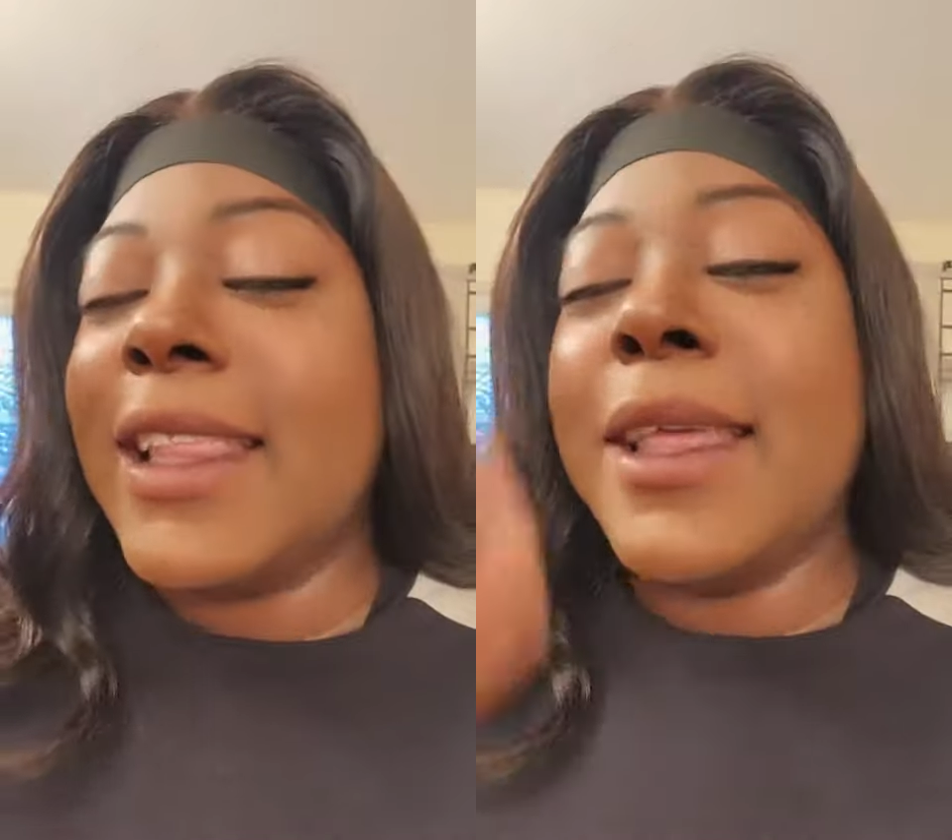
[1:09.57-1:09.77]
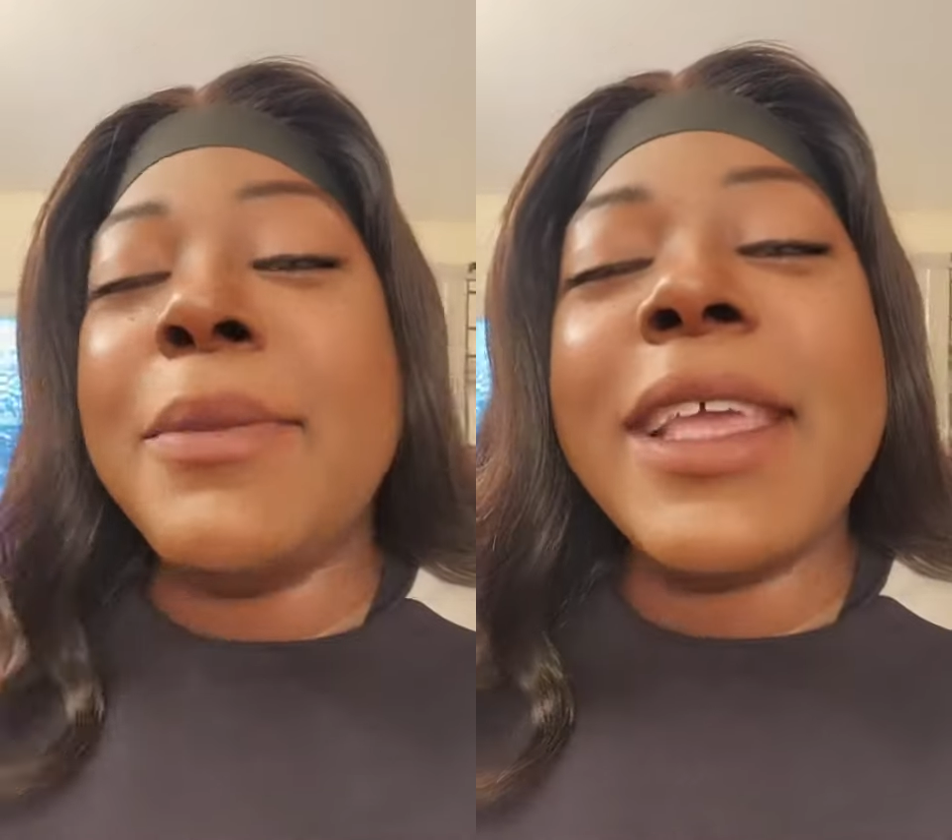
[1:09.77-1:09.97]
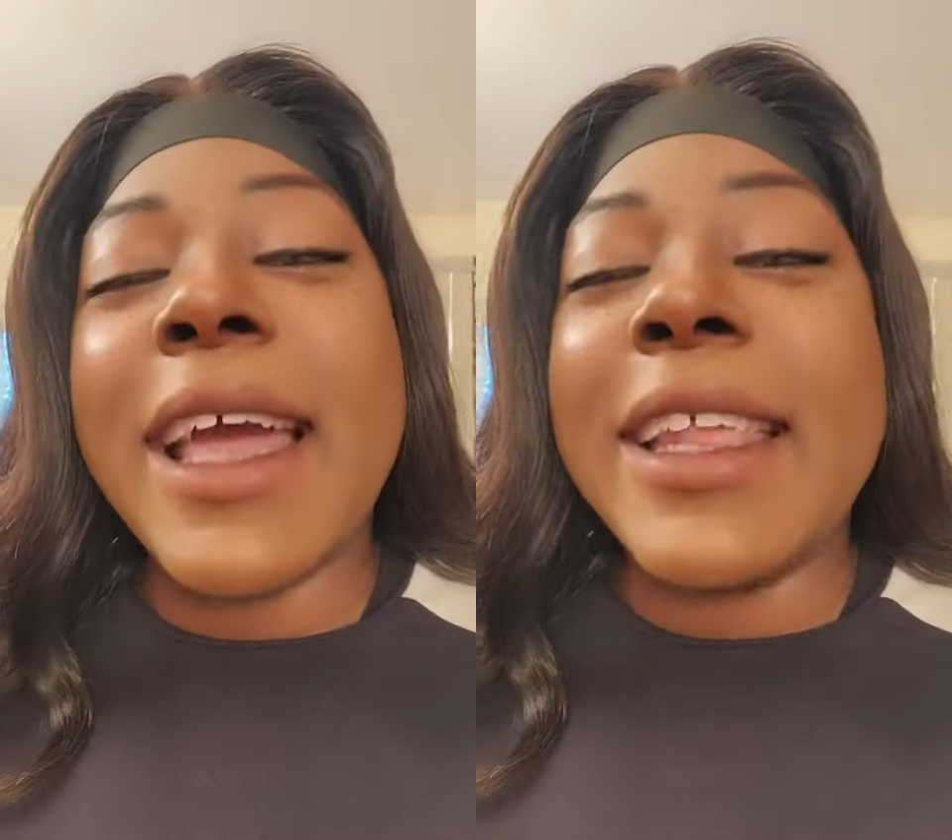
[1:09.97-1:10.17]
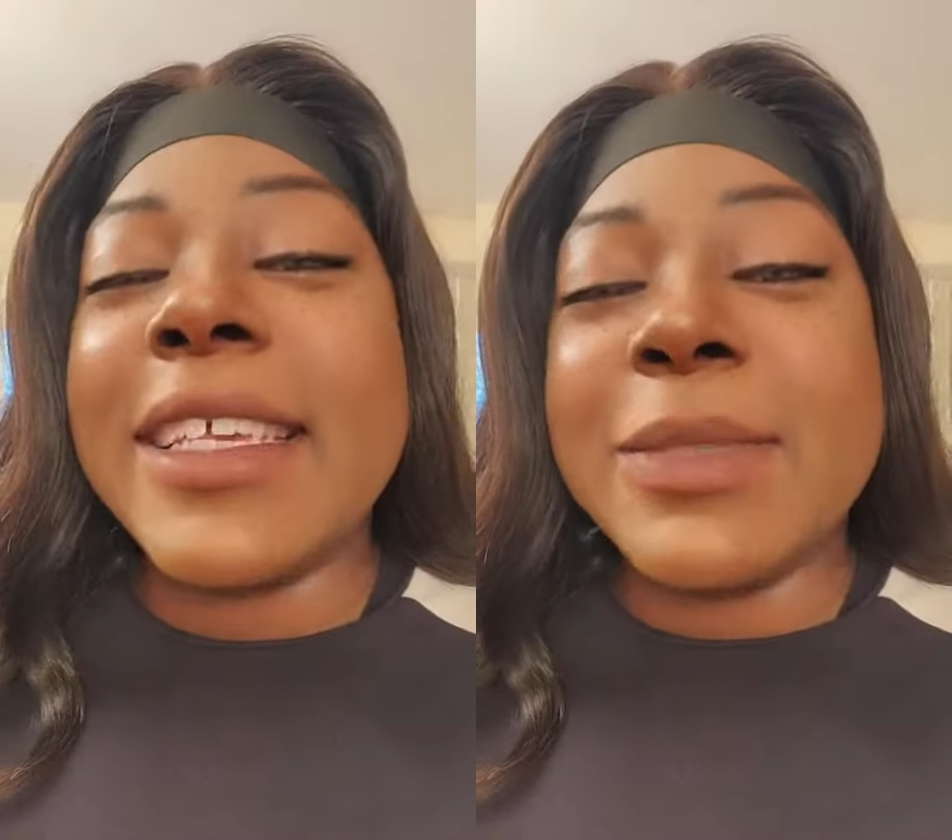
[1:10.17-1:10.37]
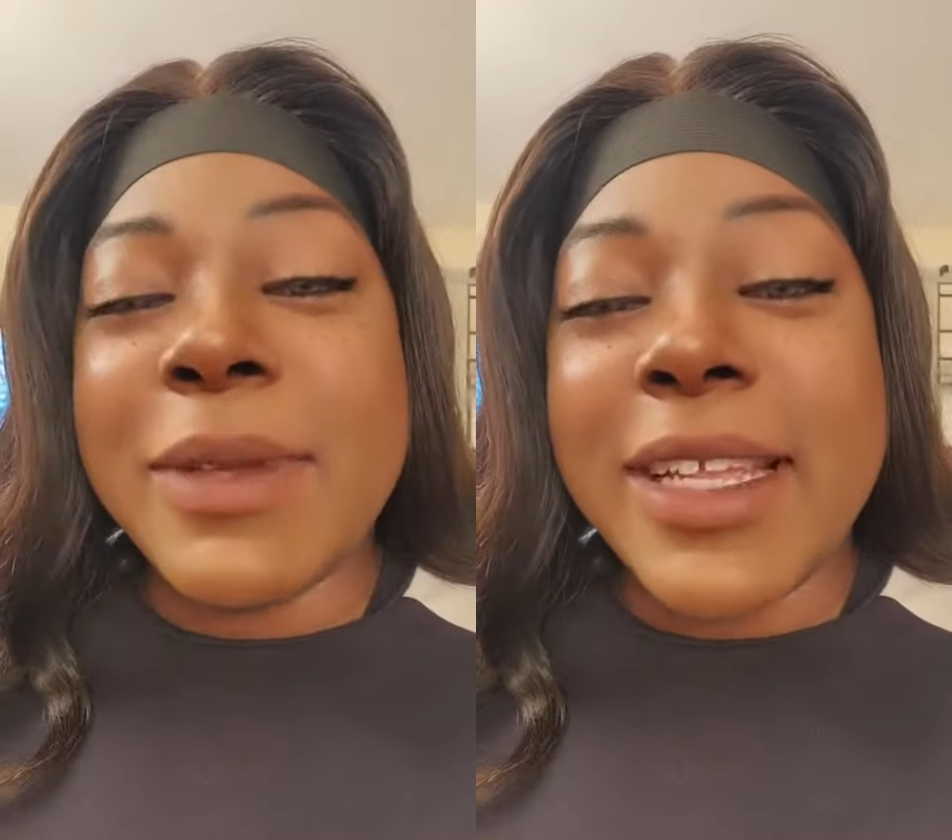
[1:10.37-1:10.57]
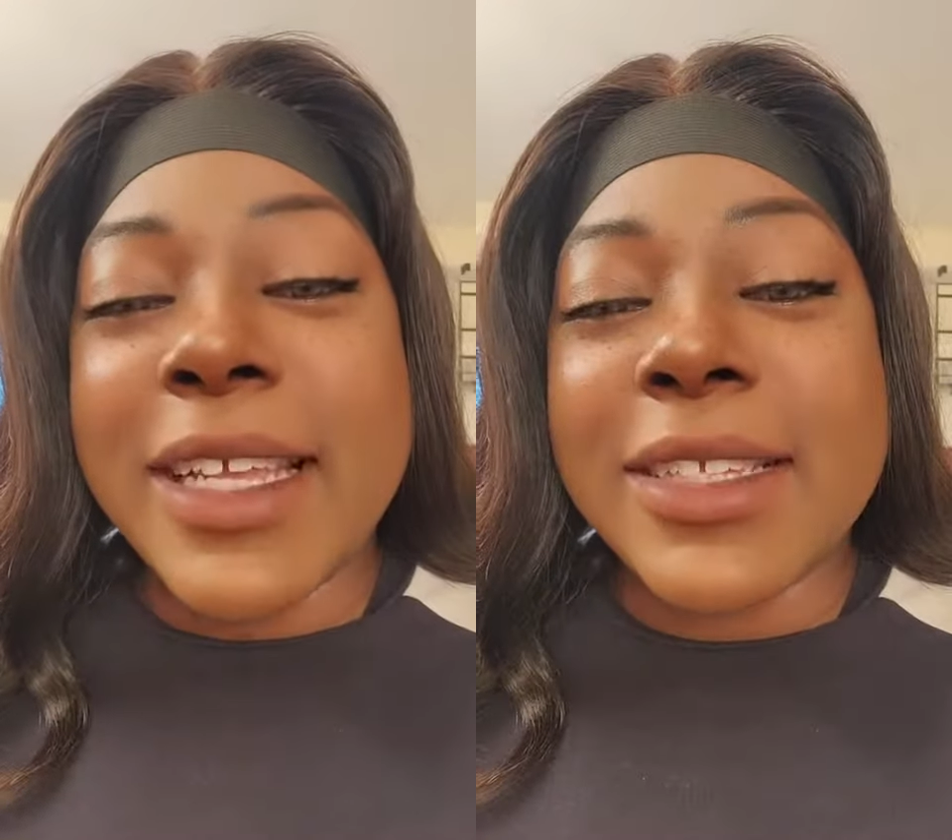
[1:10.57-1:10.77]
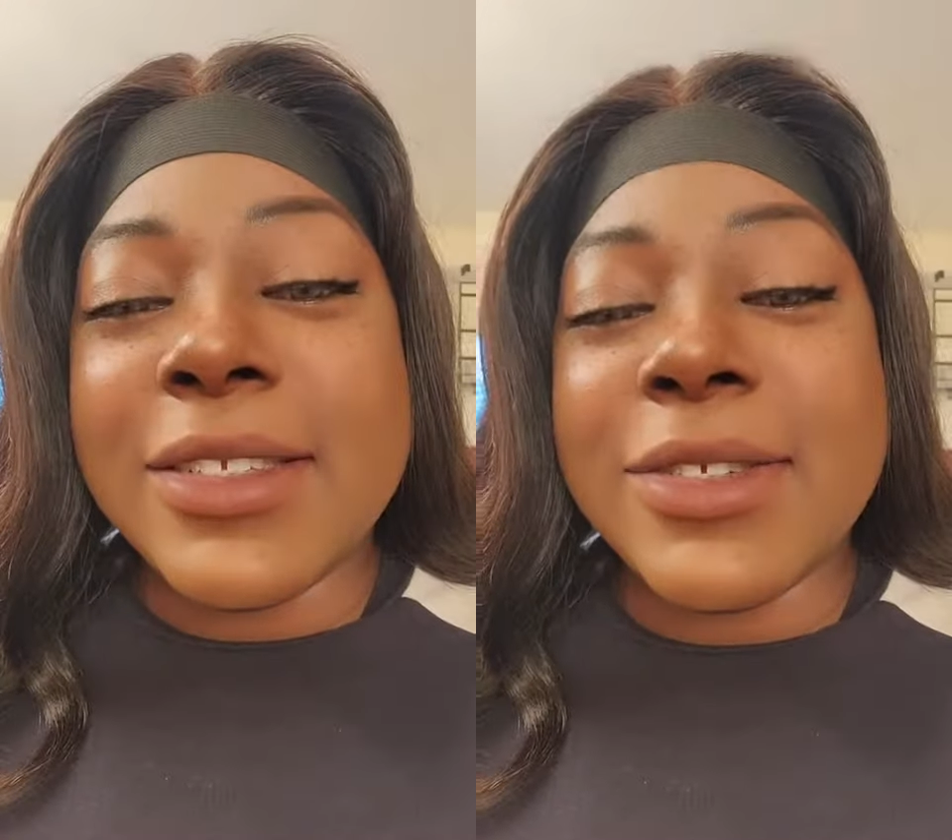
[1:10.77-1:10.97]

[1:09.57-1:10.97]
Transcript: Let me kind of explain that to you.